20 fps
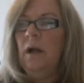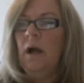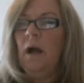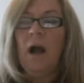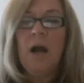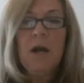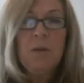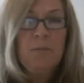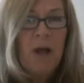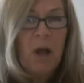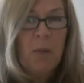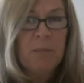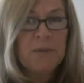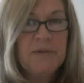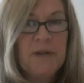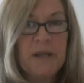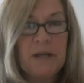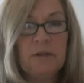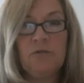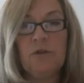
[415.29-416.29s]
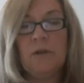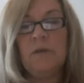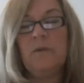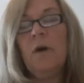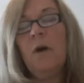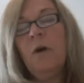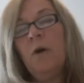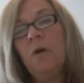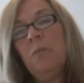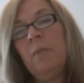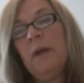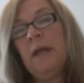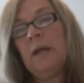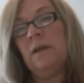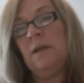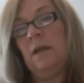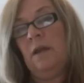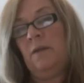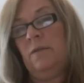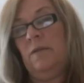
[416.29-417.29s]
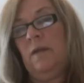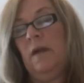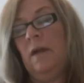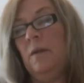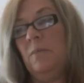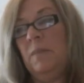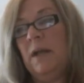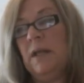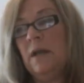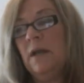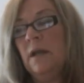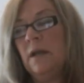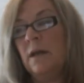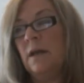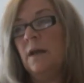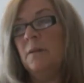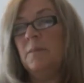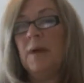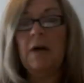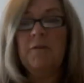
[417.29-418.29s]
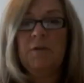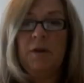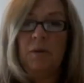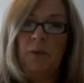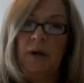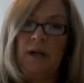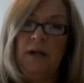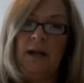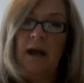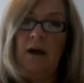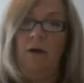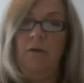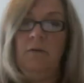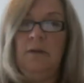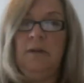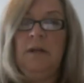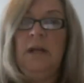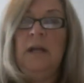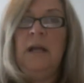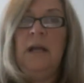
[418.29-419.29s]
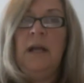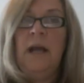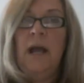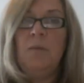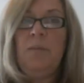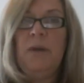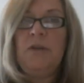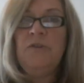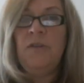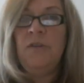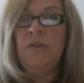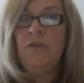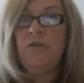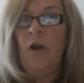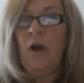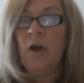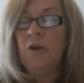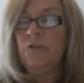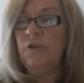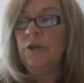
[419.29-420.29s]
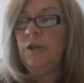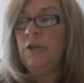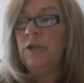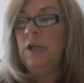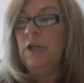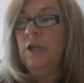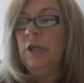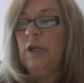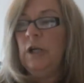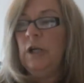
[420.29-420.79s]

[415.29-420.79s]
Heart palpitations. Oh my goodness. I mean, having them right now. I've been to the doctor